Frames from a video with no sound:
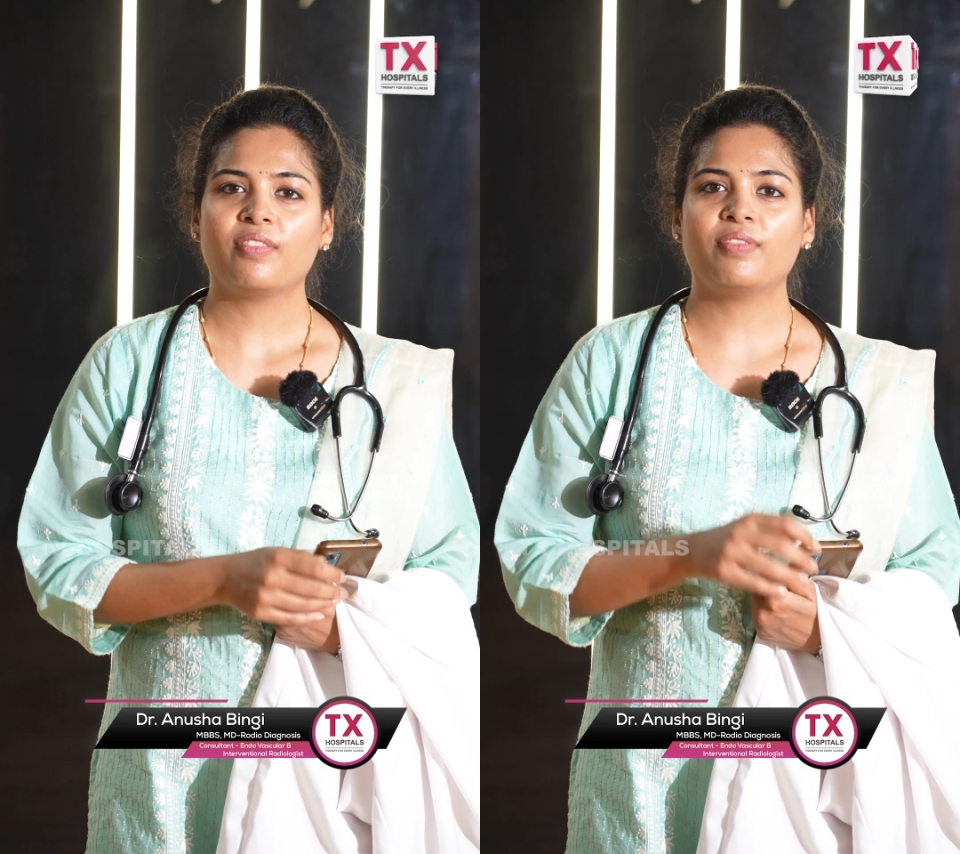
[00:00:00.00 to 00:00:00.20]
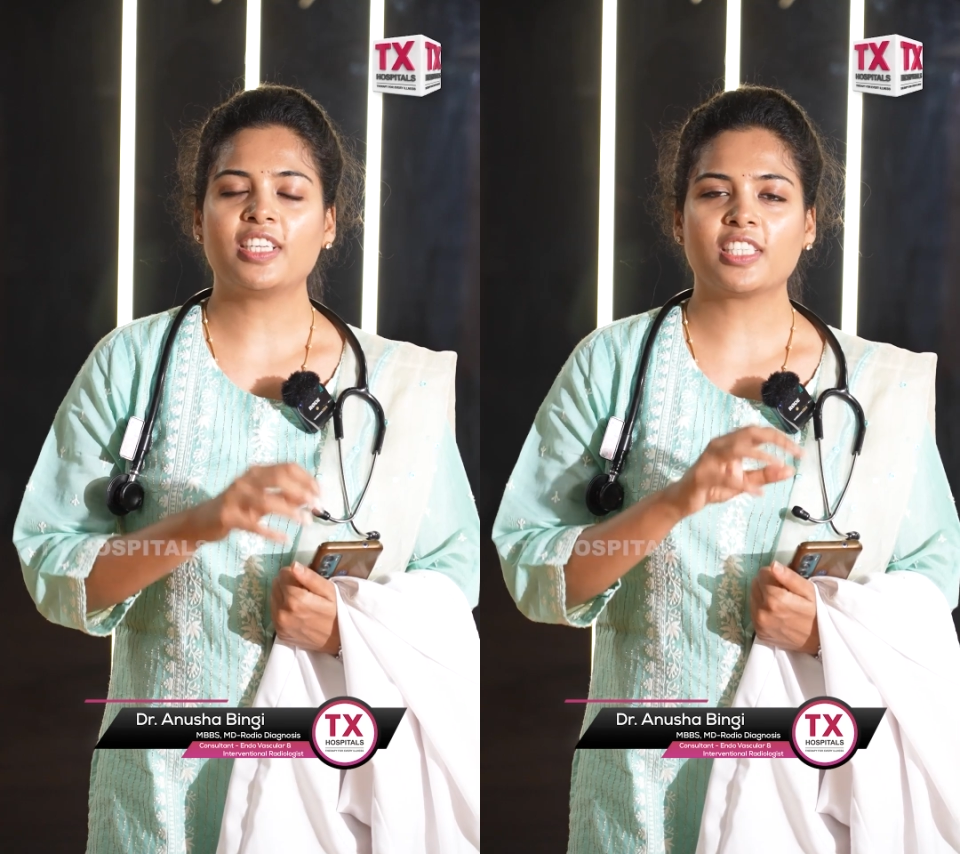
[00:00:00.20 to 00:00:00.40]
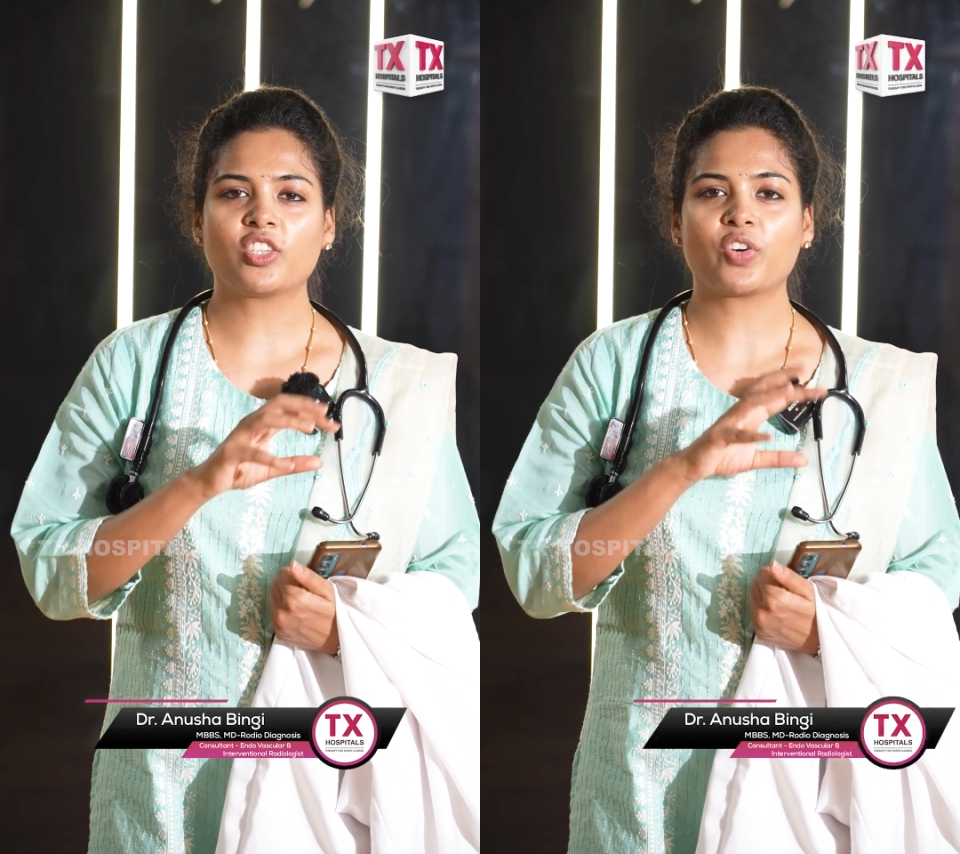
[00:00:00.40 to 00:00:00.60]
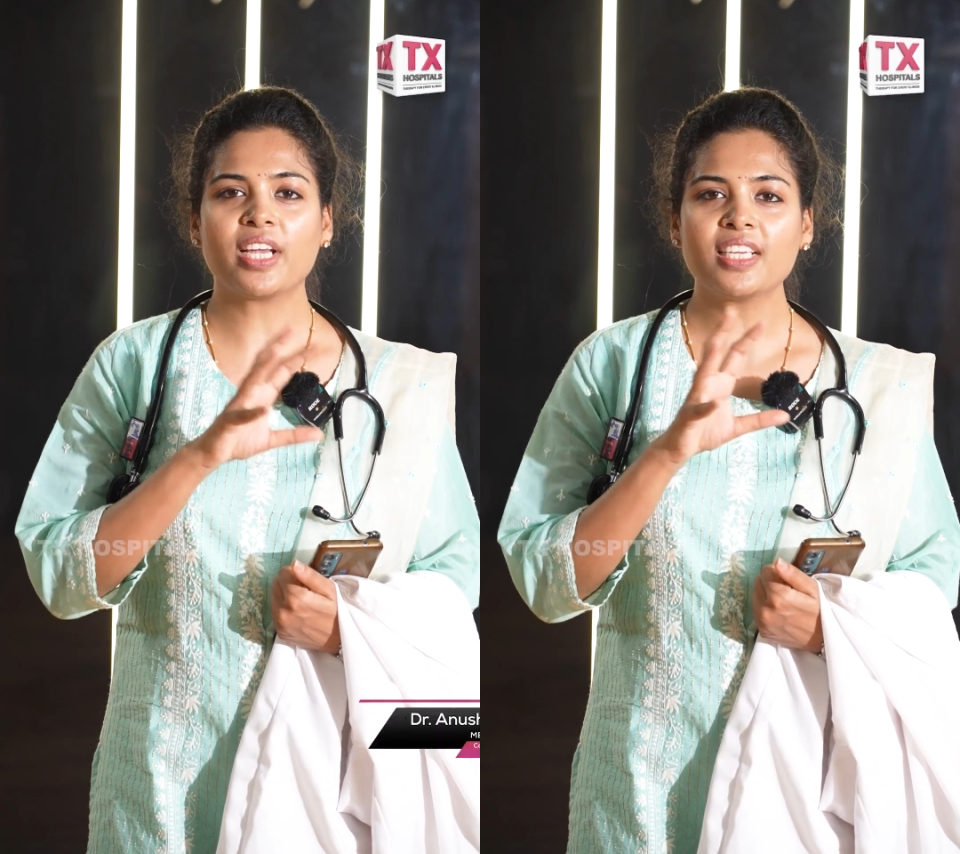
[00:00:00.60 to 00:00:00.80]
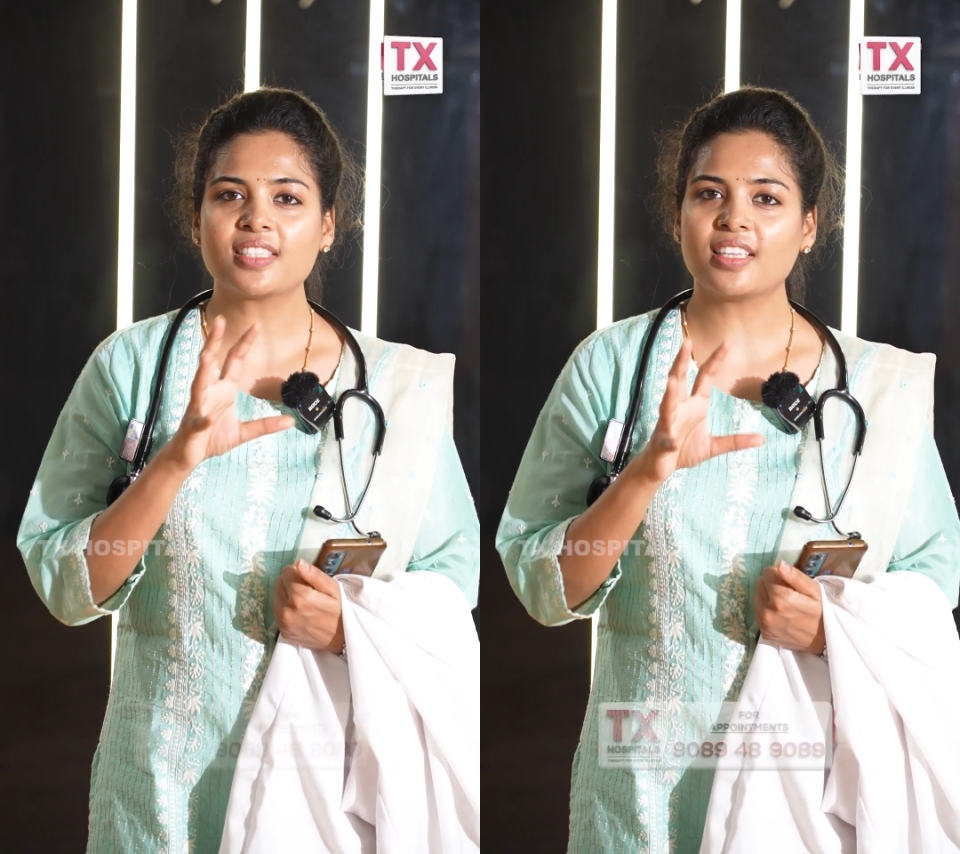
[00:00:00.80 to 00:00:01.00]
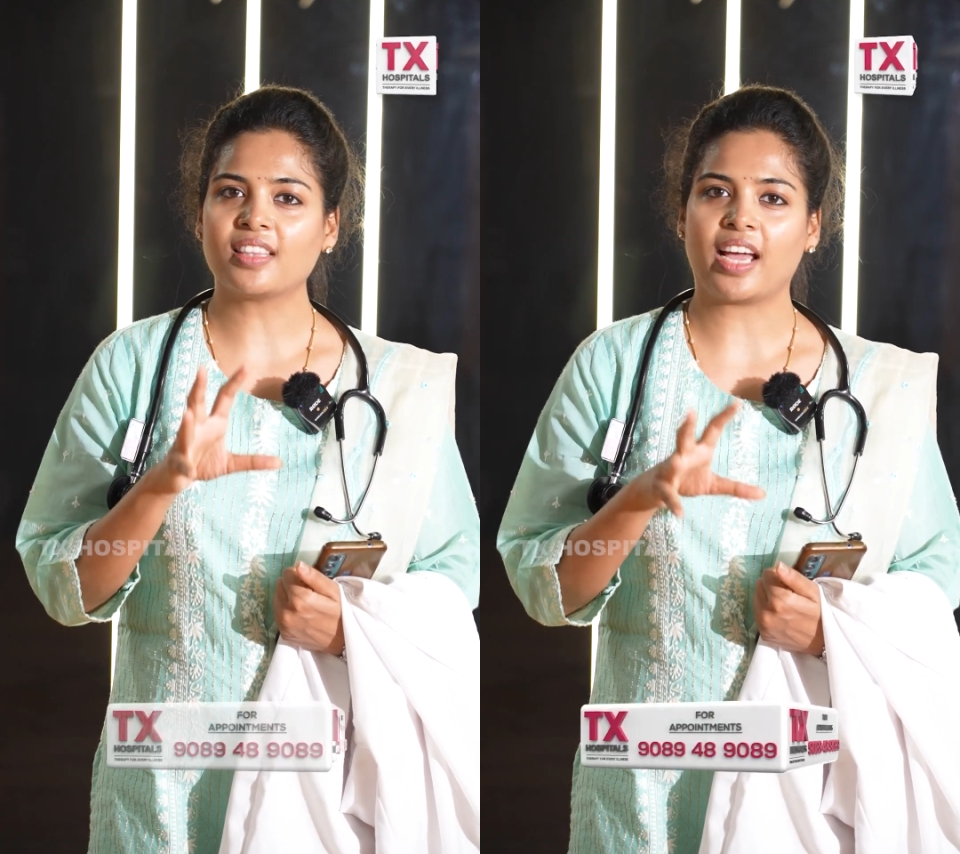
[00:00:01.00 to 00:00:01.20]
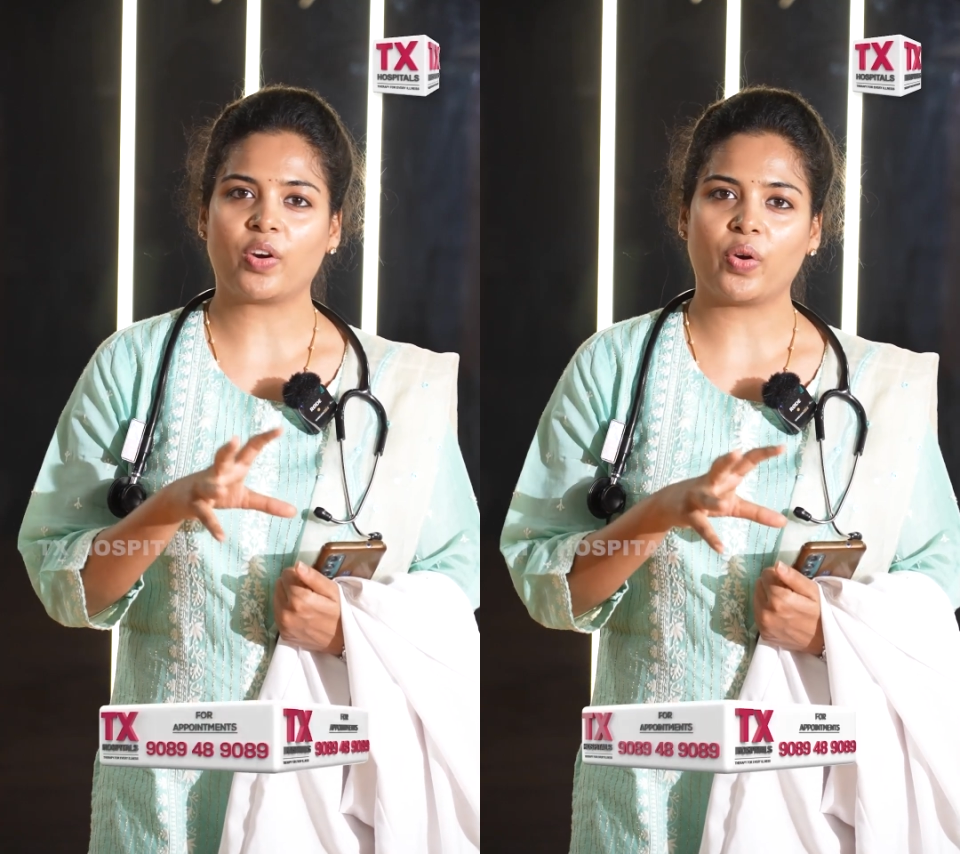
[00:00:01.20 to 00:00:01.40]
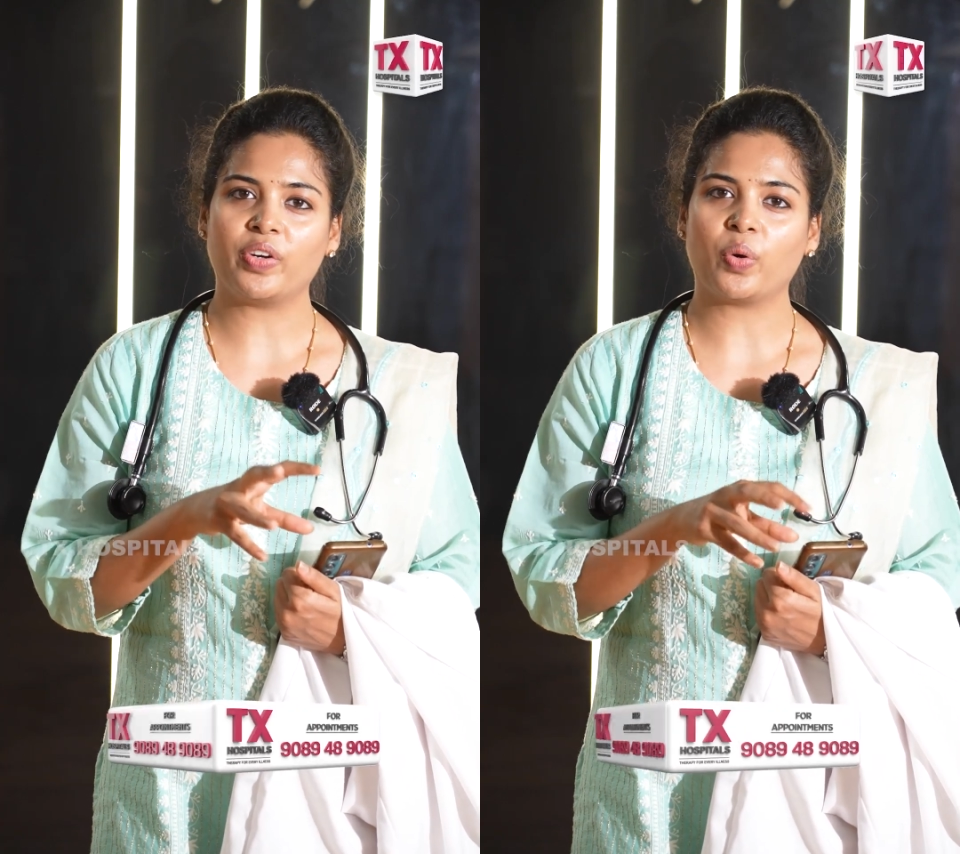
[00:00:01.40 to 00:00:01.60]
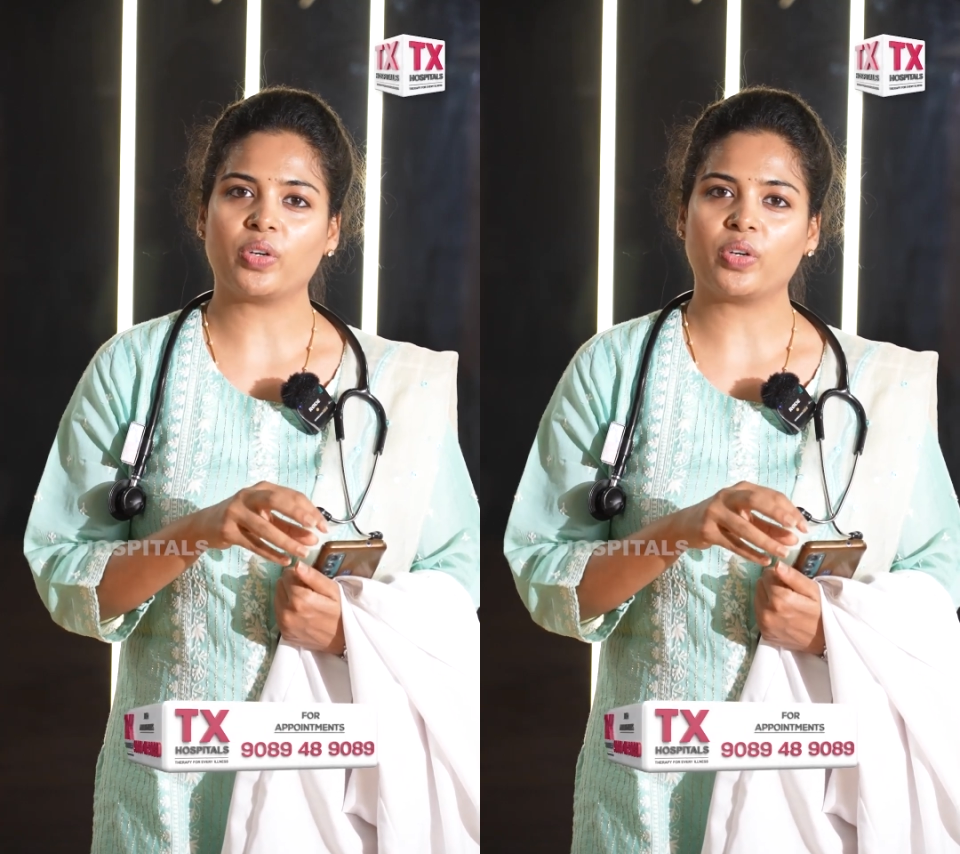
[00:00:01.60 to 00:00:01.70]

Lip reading: which shrinks the thyroid